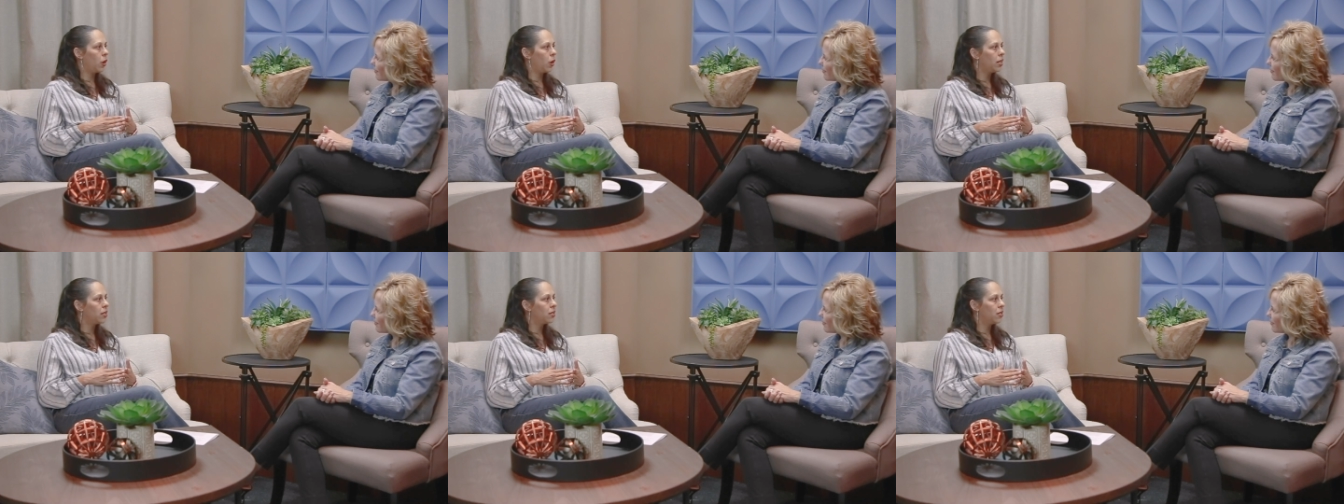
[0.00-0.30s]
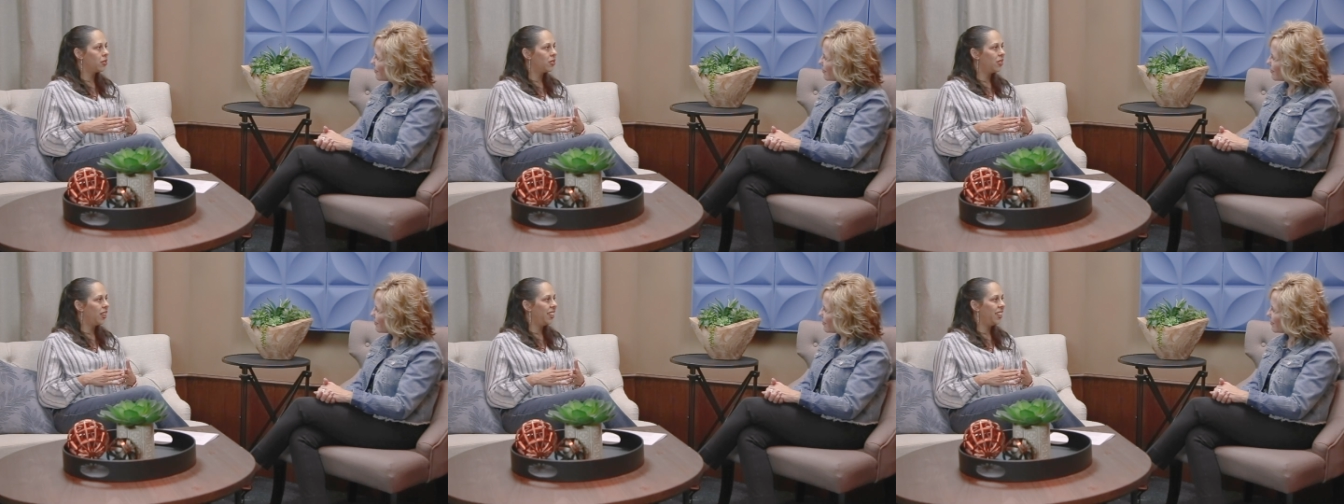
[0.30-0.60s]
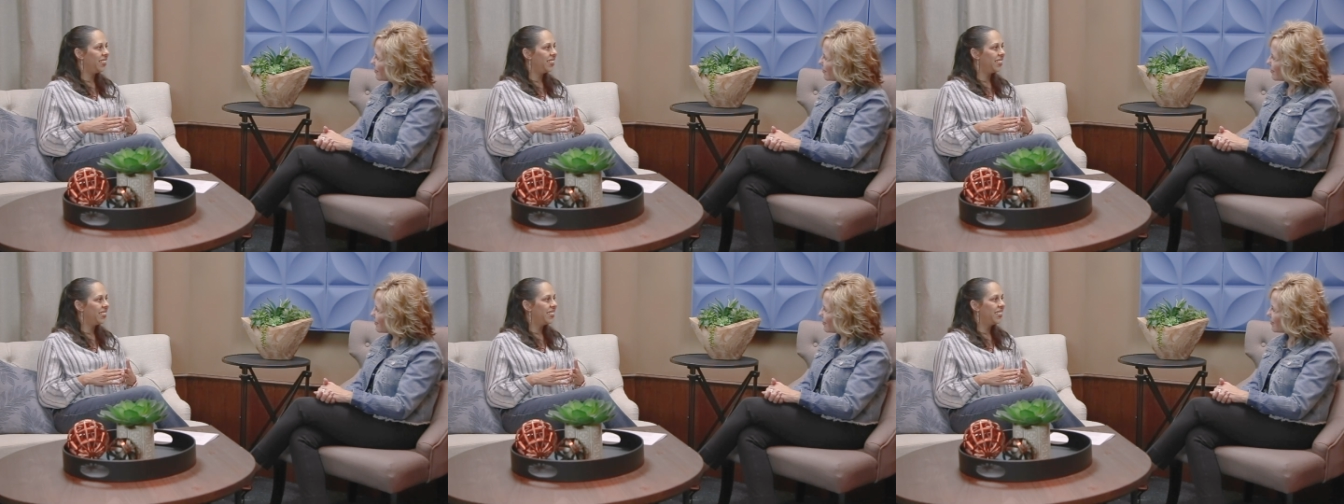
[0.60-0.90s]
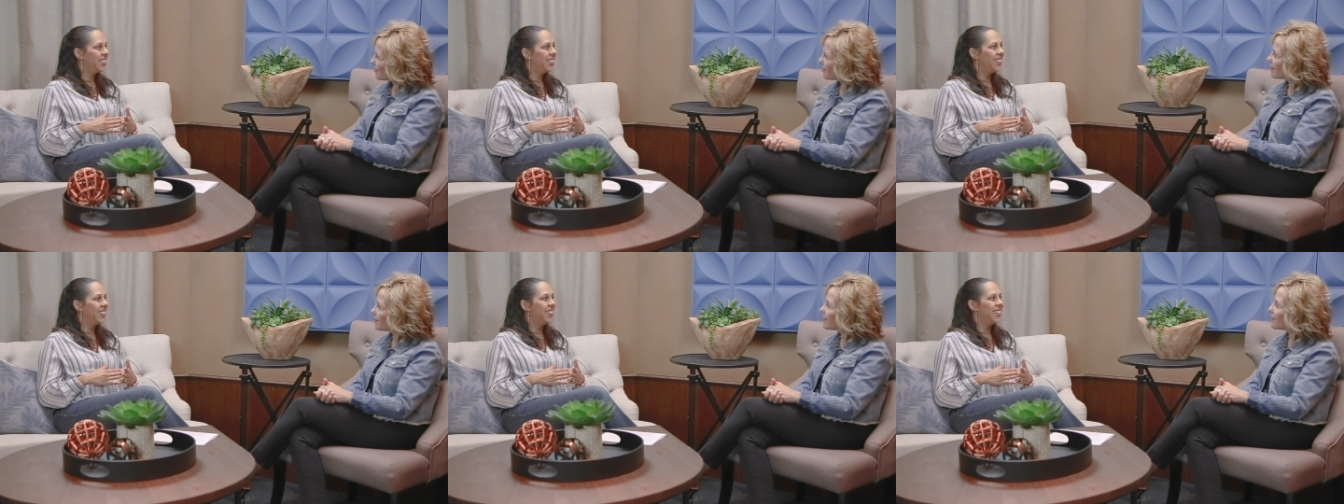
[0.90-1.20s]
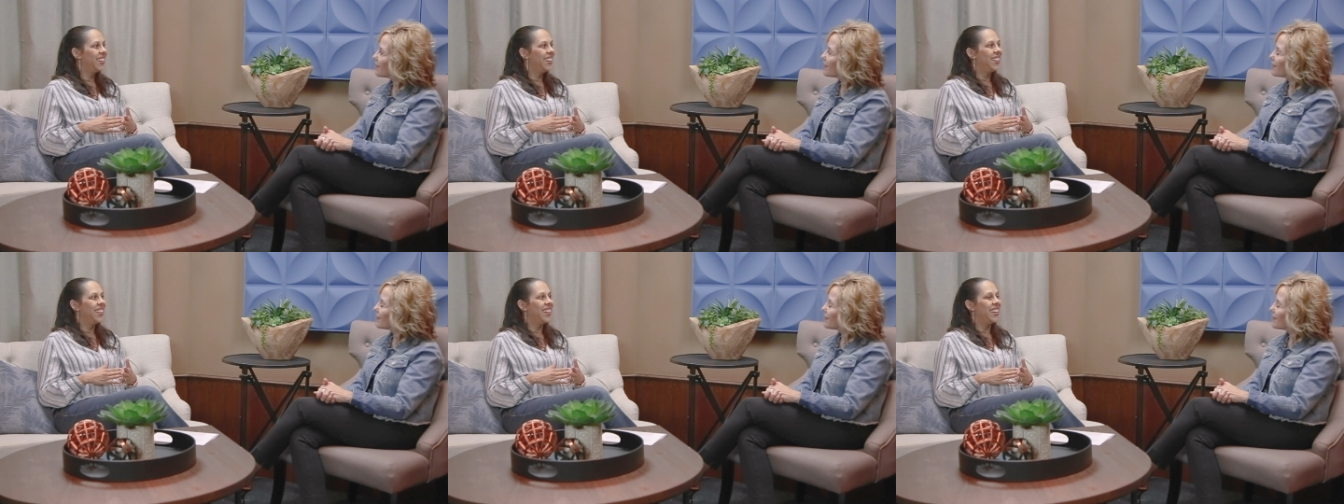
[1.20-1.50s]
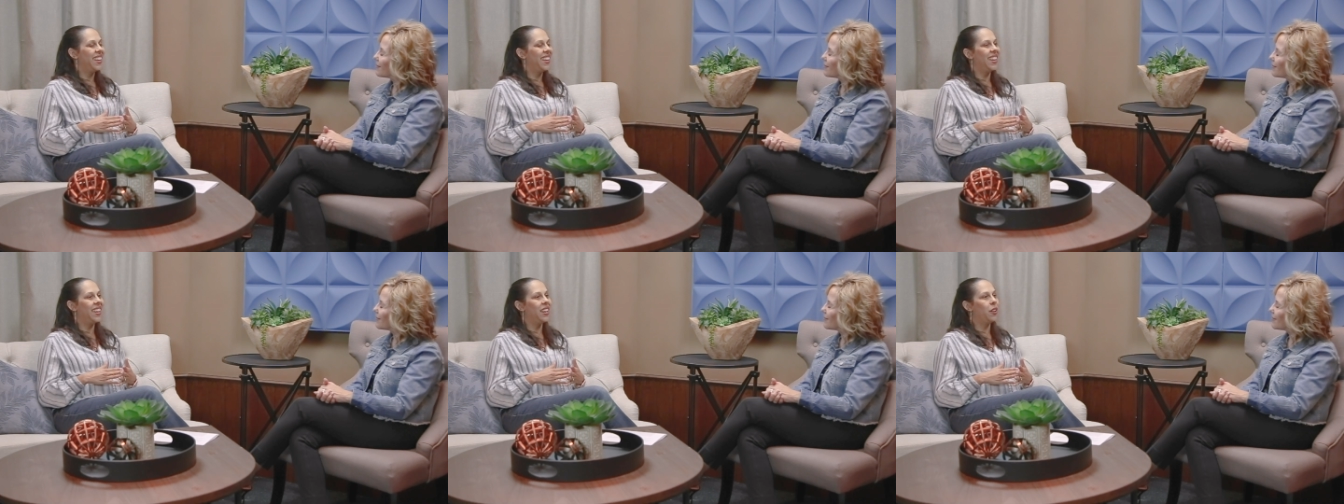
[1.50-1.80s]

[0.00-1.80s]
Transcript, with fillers: Christ looked like mm.